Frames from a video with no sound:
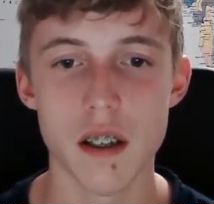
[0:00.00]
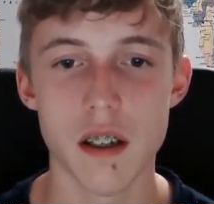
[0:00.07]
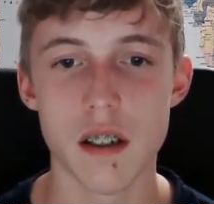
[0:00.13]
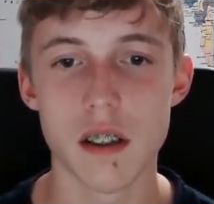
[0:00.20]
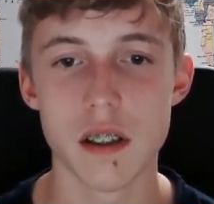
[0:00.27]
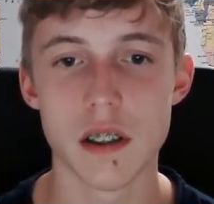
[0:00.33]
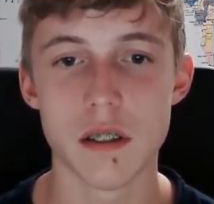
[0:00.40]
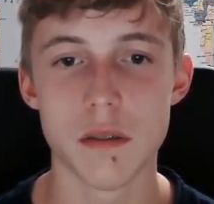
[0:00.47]

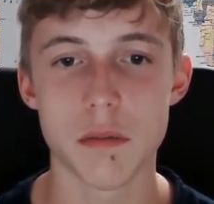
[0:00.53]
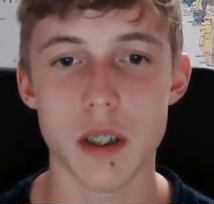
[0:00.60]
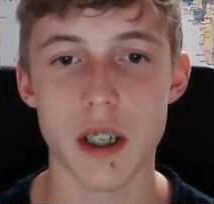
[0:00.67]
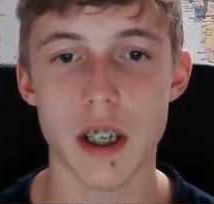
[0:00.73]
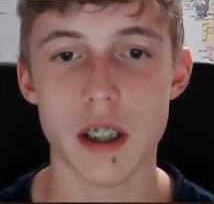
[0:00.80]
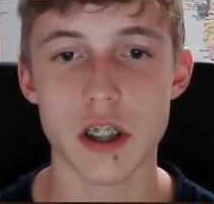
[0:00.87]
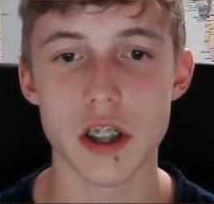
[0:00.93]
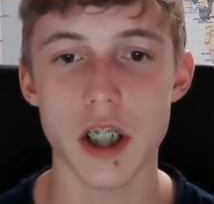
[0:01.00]

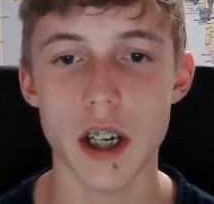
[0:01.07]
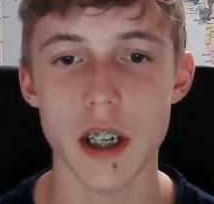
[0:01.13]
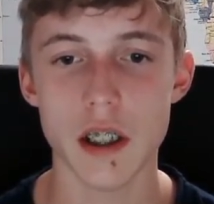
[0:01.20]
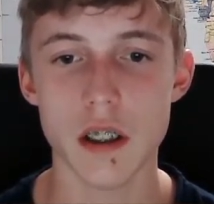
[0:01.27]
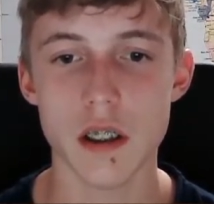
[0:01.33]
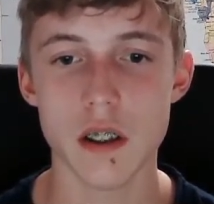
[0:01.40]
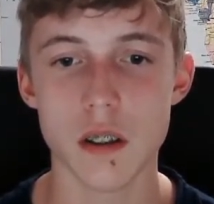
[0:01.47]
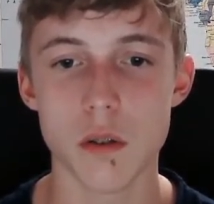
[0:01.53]
Again,
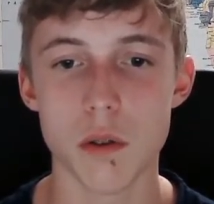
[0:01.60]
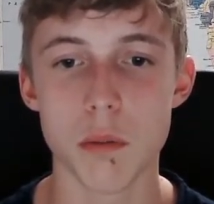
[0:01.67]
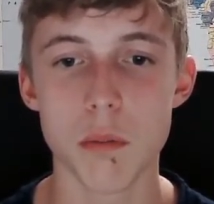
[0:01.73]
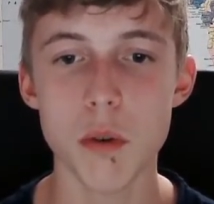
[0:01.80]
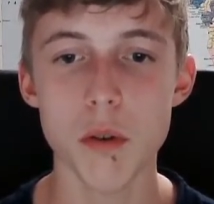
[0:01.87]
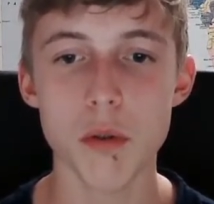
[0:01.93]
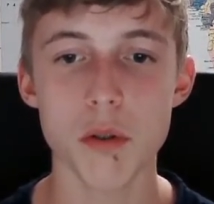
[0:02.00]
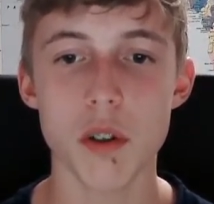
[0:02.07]
check, we
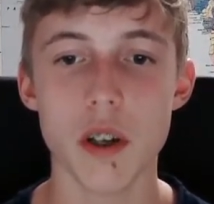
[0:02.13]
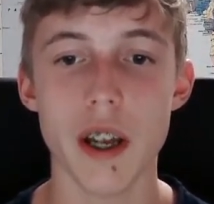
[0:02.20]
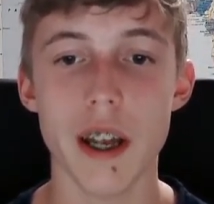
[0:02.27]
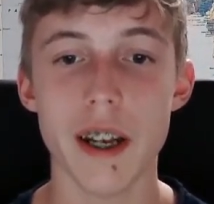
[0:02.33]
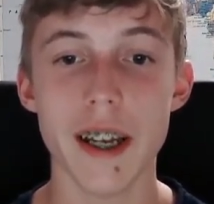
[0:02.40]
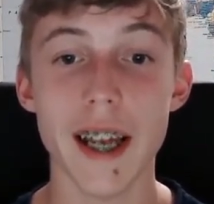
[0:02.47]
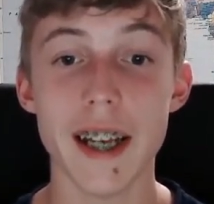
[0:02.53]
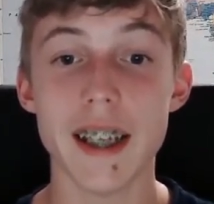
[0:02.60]
move,
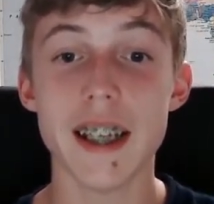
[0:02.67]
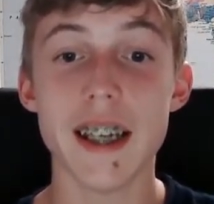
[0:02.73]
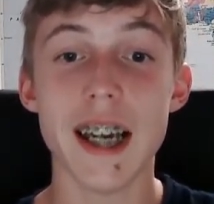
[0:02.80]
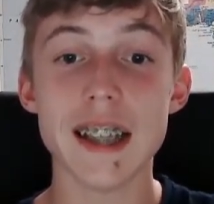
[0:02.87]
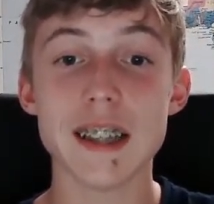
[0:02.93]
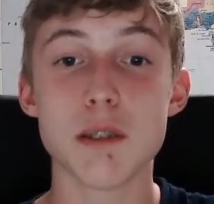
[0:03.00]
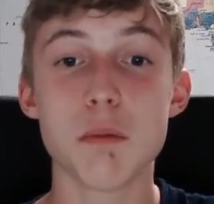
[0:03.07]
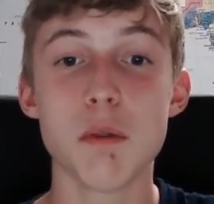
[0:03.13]
and again, he
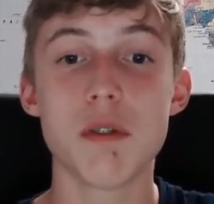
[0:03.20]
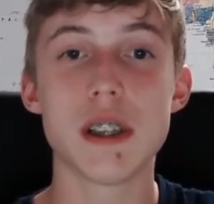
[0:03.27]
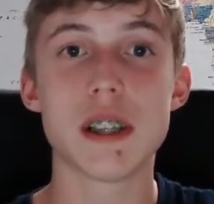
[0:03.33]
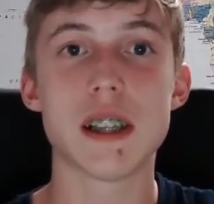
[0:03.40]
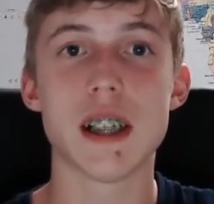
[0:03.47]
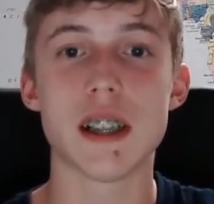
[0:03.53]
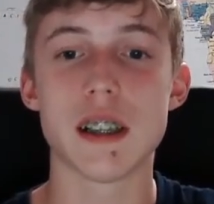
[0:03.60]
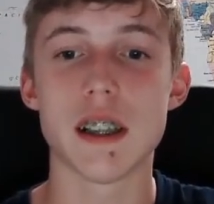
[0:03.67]
has to move his
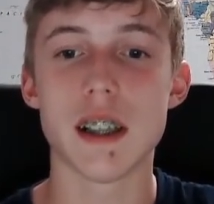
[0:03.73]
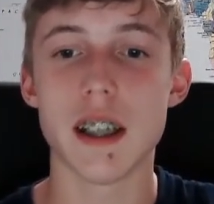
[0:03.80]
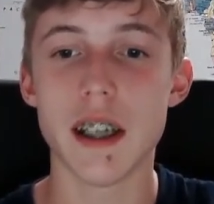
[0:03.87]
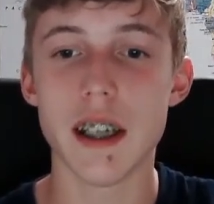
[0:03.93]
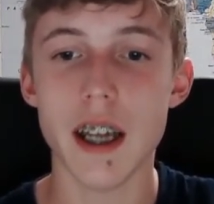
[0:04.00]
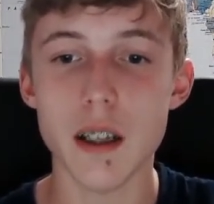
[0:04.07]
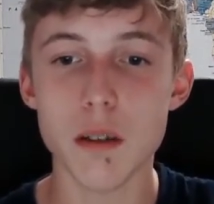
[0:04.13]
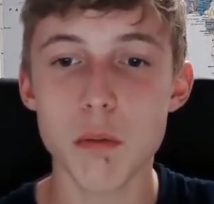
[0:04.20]
knight. He
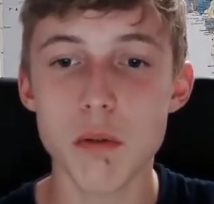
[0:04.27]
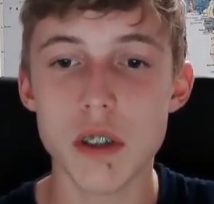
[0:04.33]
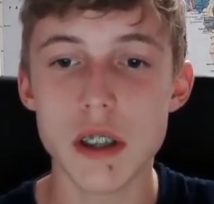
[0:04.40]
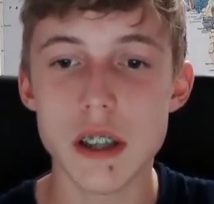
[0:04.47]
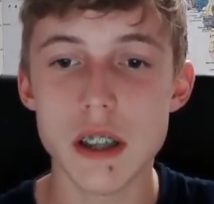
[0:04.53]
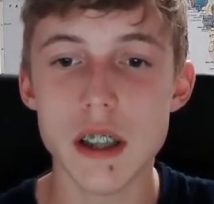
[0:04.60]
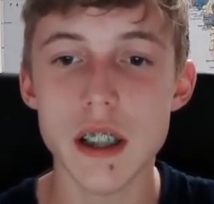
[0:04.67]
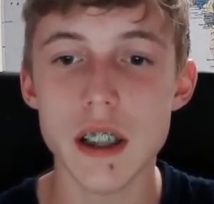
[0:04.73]
can't move
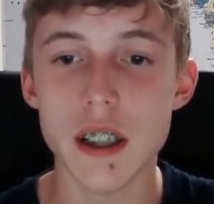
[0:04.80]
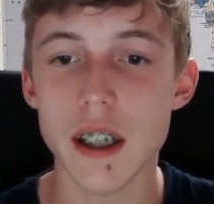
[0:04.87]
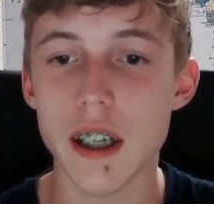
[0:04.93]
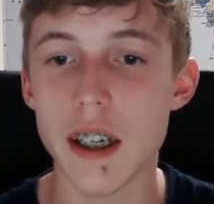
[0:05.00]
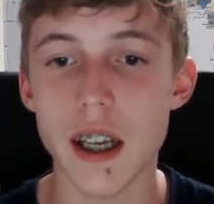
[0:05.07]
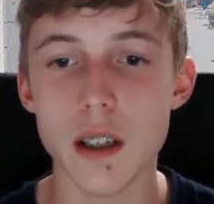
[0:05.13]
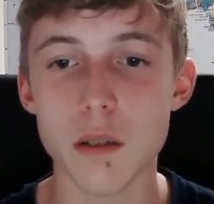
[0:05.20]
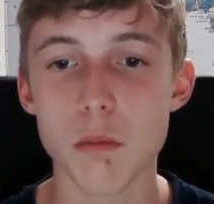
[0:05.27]
his king, he
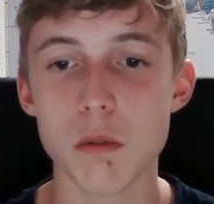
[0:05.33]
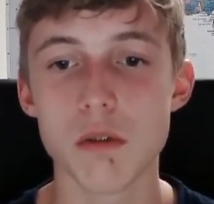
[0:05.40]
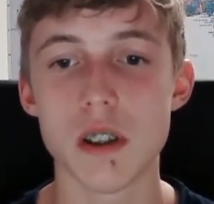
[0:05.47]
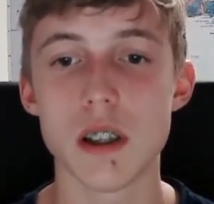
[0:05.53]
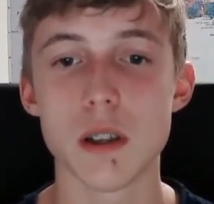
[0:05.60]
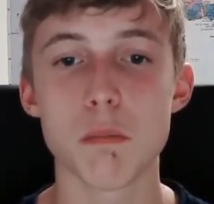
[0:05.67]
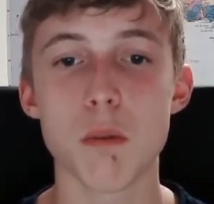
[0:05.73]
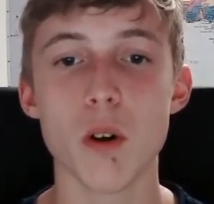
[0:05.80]
can't move
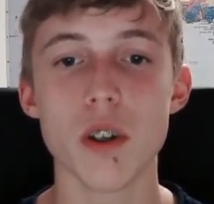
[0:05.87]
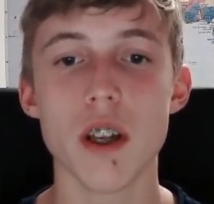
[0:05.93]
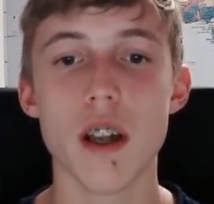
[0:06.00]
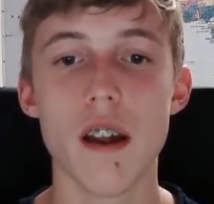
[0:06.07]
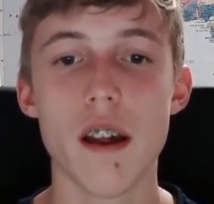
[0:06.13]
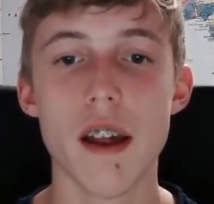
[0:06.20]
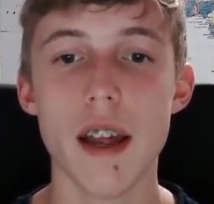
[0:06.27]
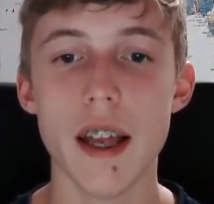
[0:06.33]
his pawn,
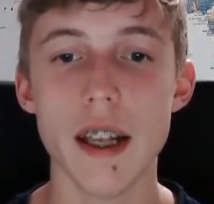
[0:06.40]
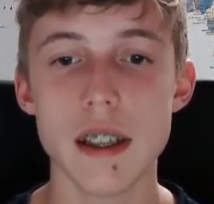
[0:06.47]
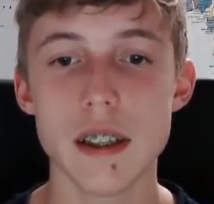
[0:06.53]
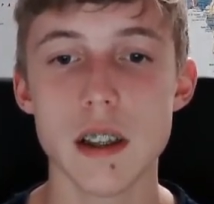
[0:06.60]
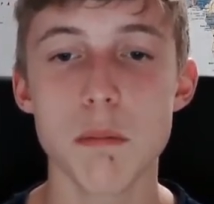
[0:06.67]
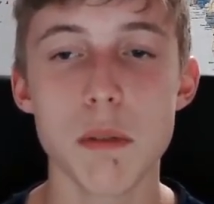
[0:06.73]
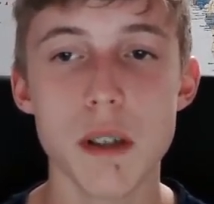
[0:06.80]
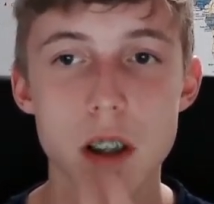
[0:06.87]
and it's
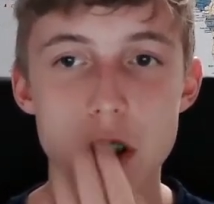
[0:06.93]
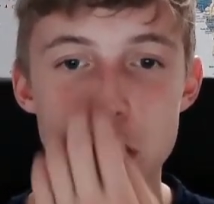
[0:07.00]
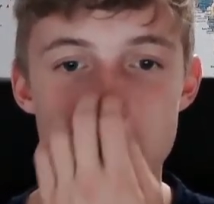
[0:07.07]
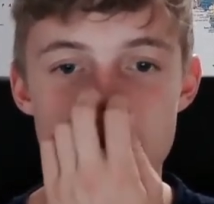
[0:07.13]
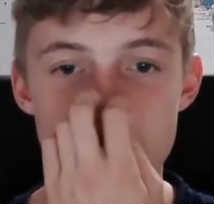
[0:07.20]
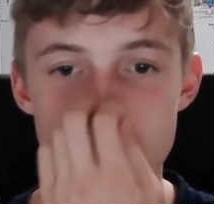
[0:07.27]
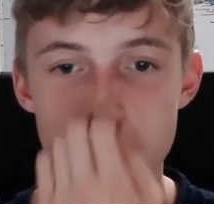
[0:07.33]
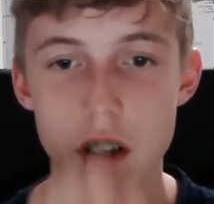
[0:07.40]
simply a
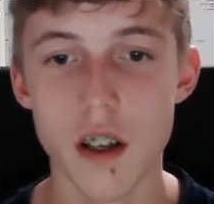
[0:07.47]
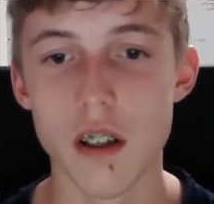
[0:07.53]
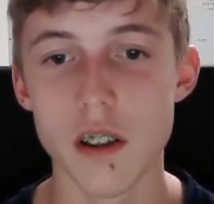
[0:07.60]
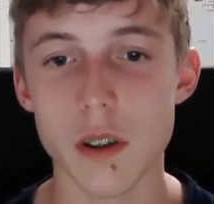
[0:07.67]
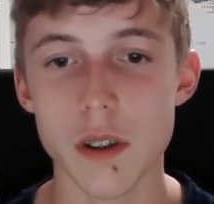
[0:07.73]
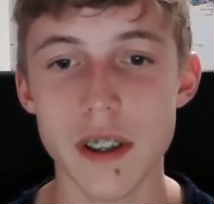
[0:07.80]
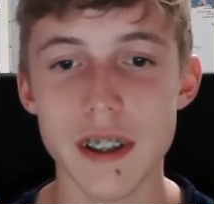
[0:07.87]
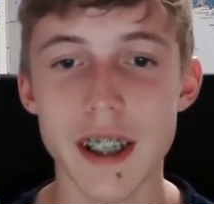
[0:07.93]
draw.
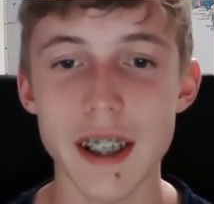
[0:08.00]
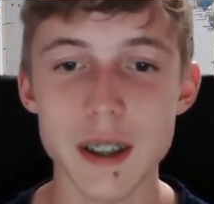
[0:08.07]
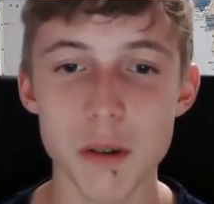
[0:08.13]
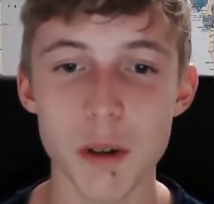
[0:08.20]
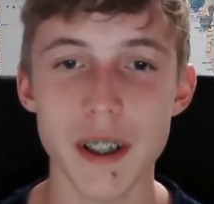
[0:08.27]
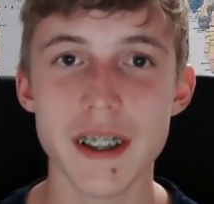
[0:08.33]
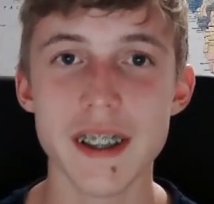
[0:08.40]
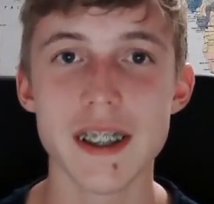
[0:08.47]
So that's
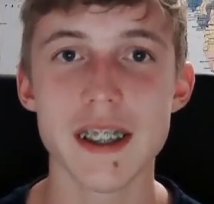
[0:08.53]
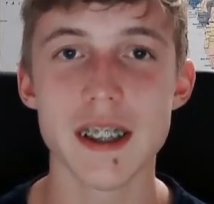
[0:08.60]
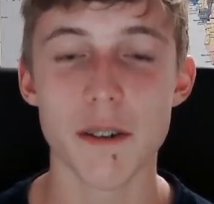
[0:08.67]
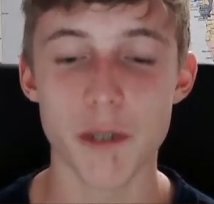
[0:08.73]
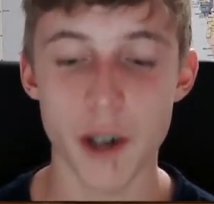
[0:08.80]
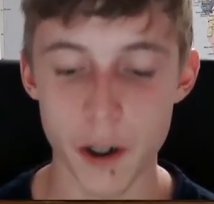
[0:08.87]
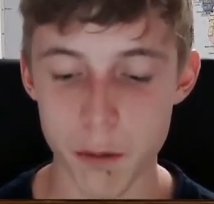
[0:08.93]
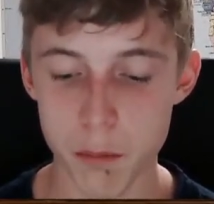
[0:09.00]
why this is a
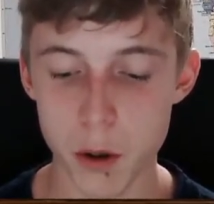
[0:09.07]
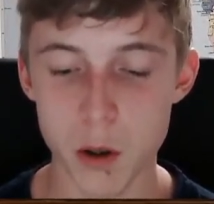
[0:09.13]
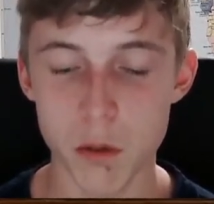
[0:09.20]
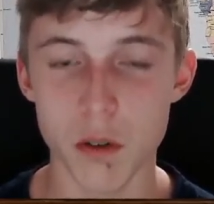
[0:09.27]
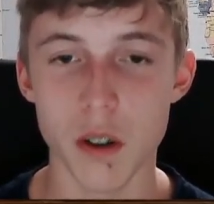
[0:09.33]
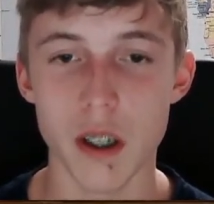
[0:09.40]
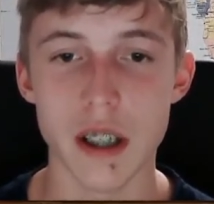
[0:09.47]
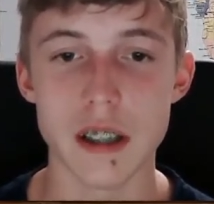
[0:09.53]
very
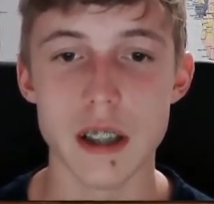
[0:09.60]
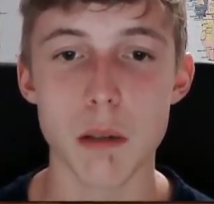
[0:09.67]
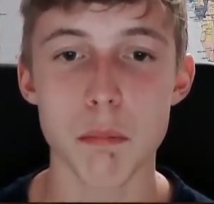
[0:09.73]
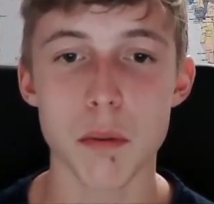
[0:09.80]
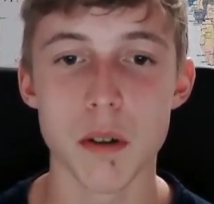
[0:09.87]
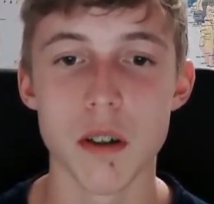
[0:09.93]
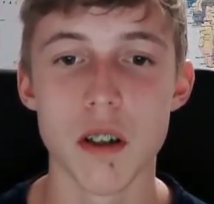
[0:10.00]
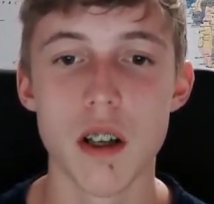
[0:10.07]
beautiful
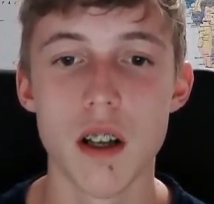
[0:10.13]
example.